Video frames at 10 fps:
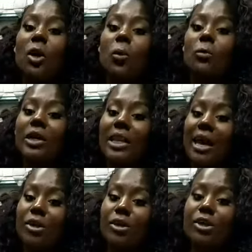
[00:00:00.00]
on
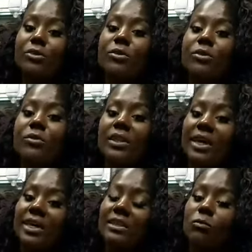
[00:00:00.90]
how your cuticle
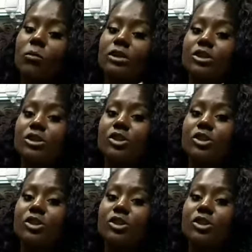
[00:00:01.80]
lays and what your